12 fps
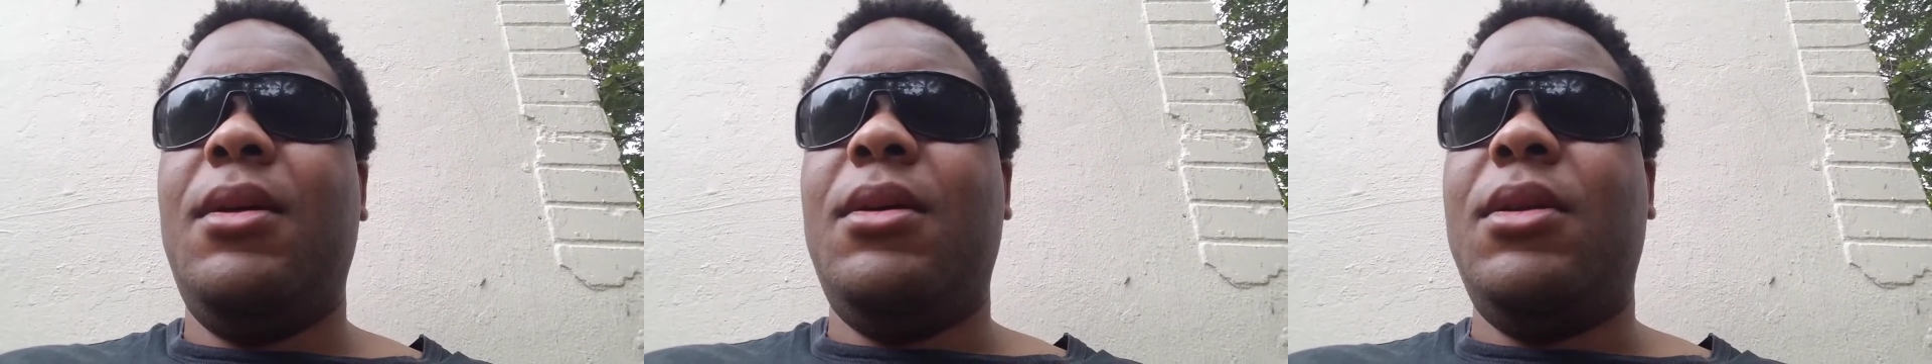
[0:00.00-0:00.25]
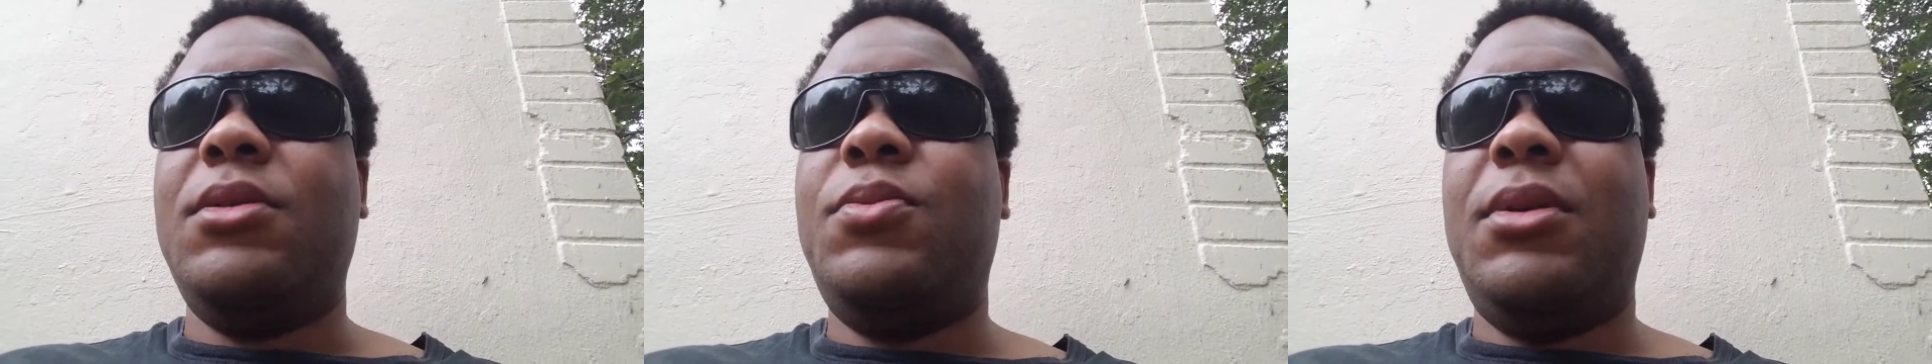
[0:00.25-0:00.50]

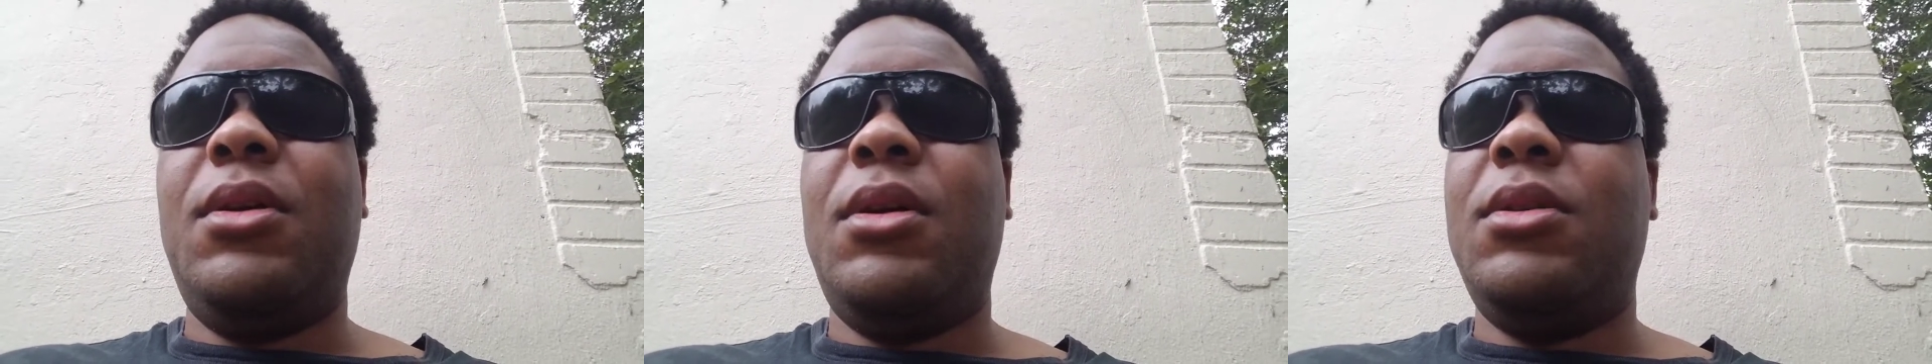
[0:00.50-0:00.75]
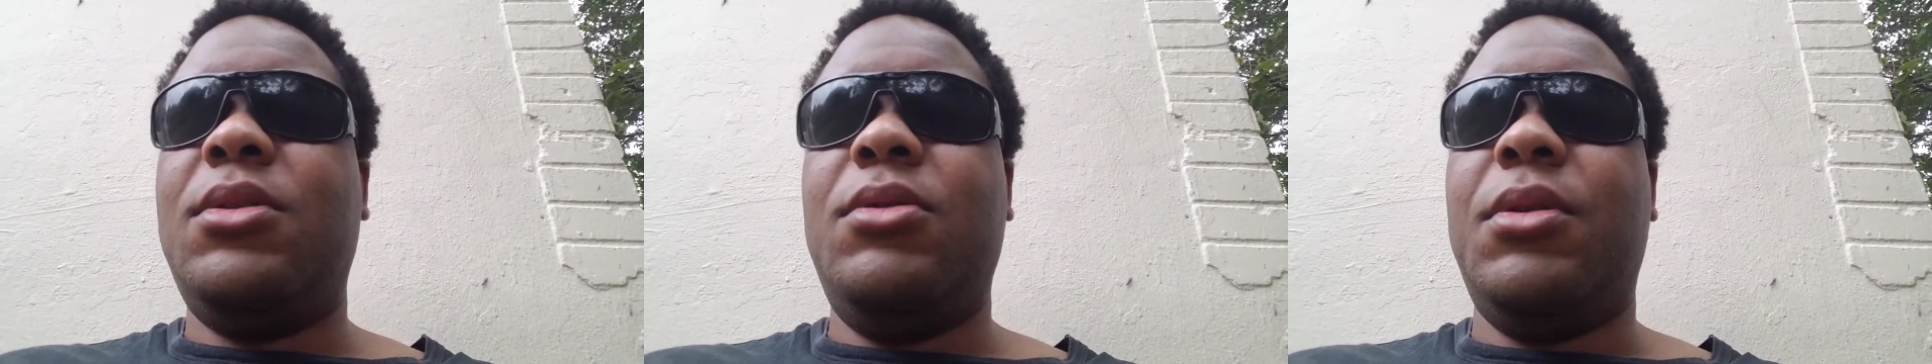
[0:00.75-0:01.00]
This is what they're
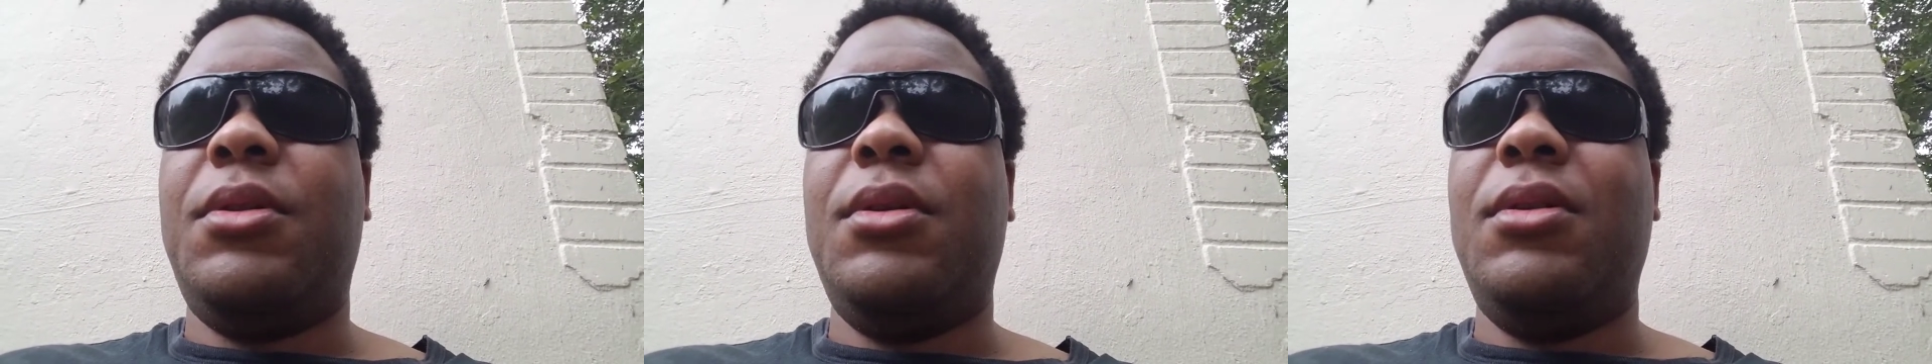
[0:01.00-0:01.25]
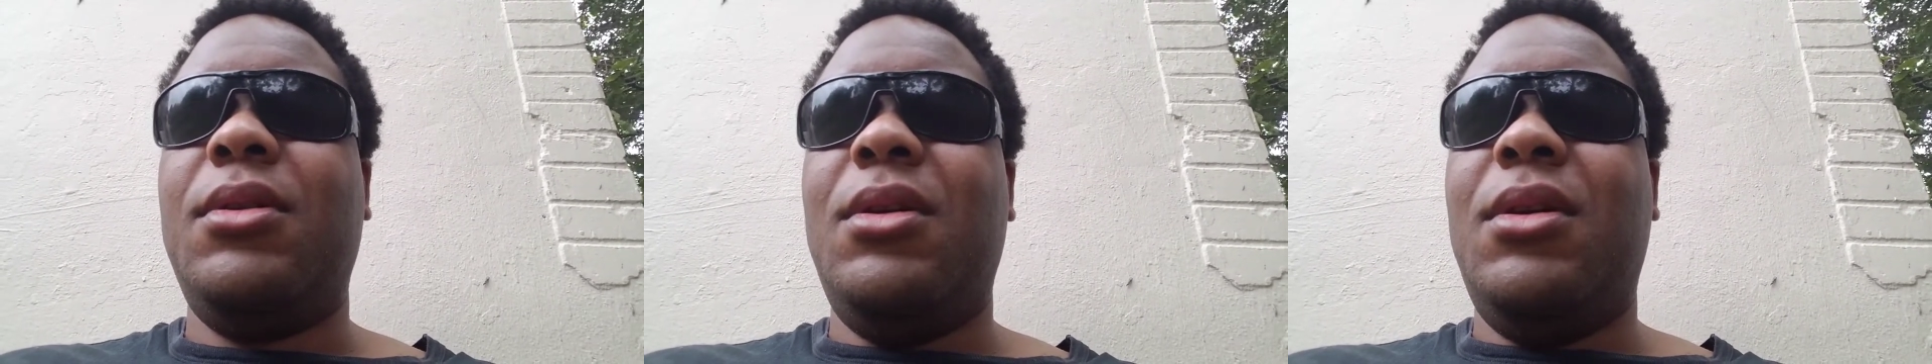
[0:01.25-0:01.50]
going to do with
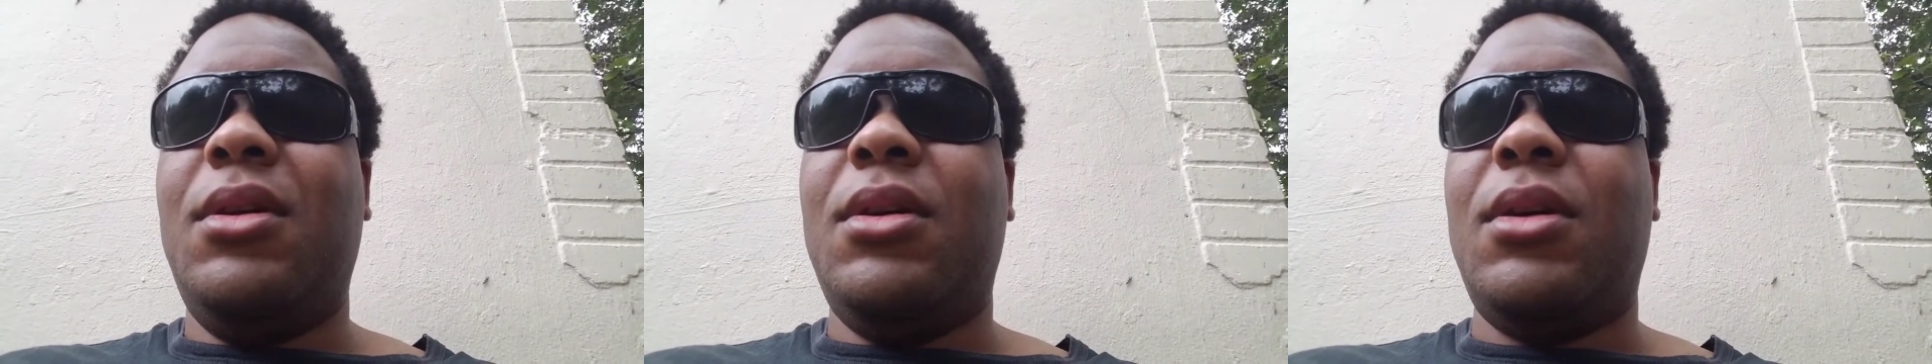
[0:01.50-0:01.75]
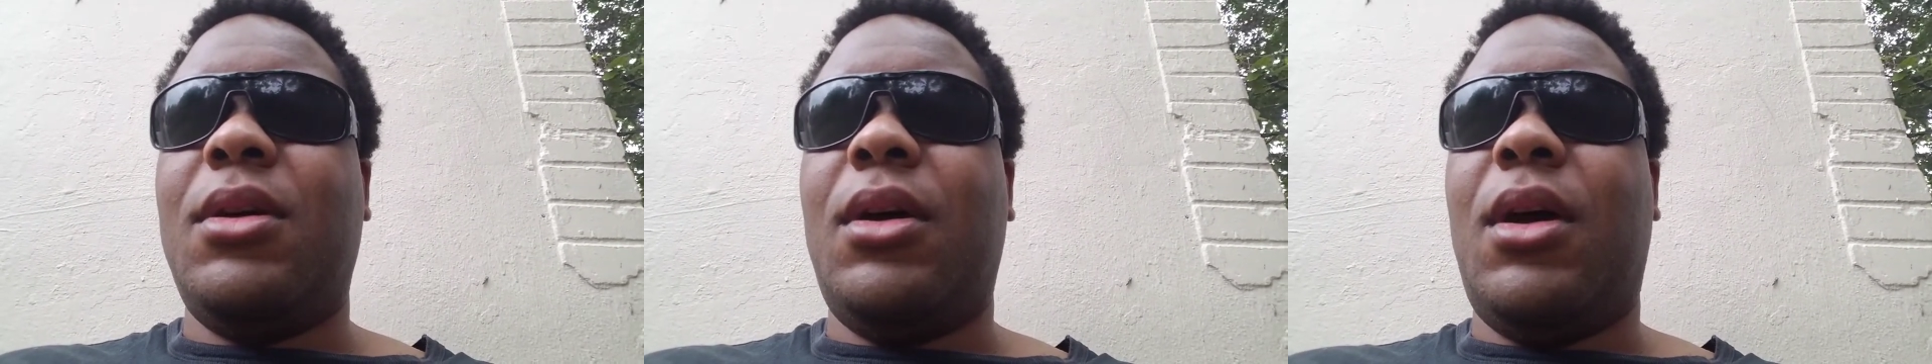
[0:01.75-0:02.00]
it.
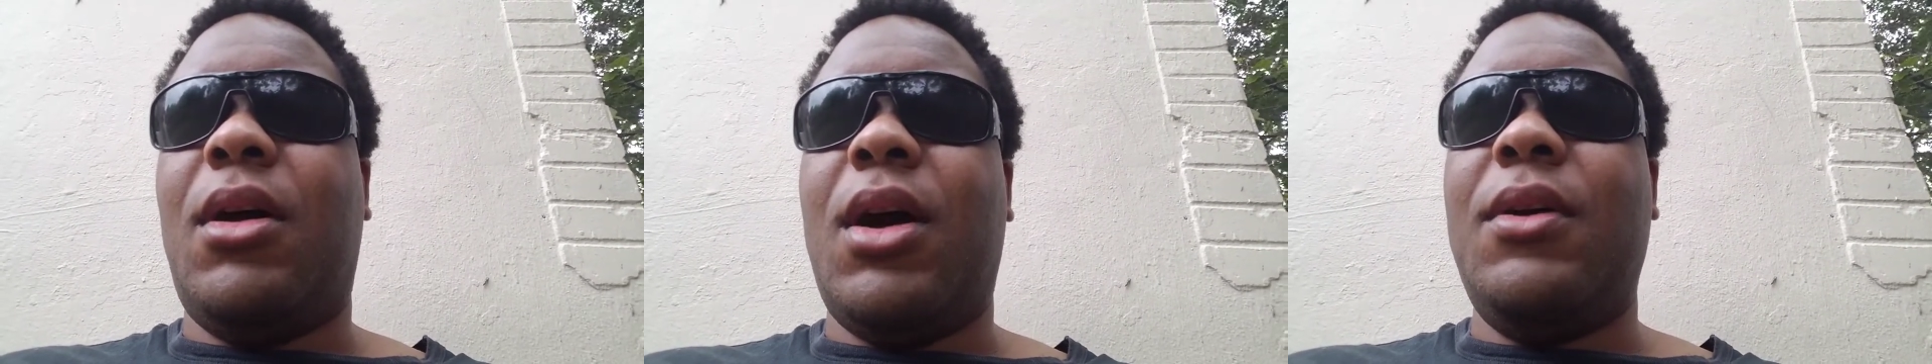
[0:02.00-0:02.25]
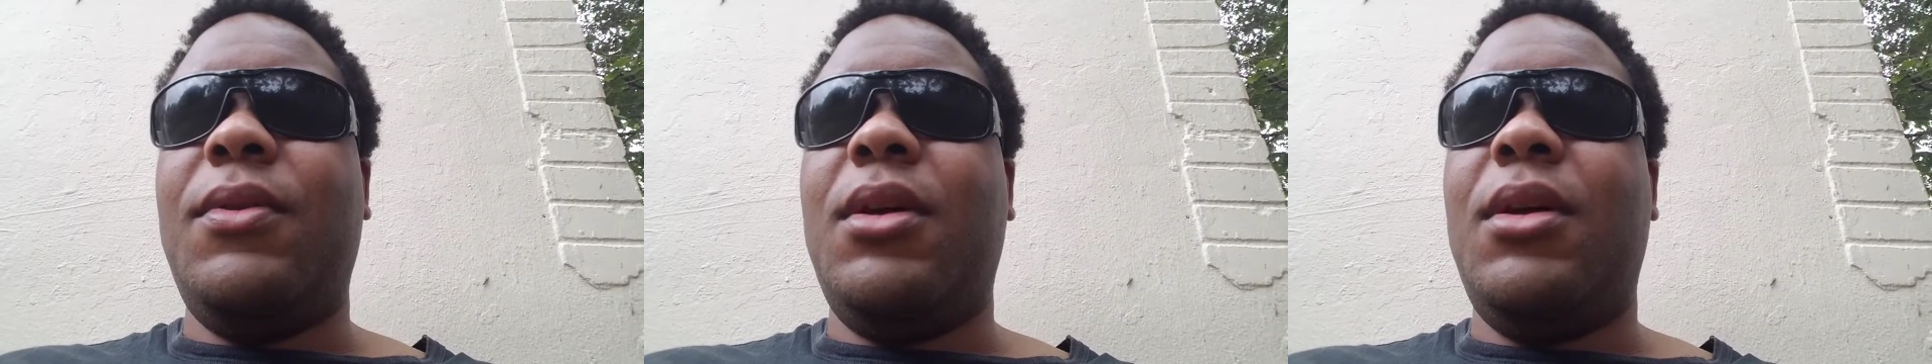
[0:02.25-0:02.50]
All right?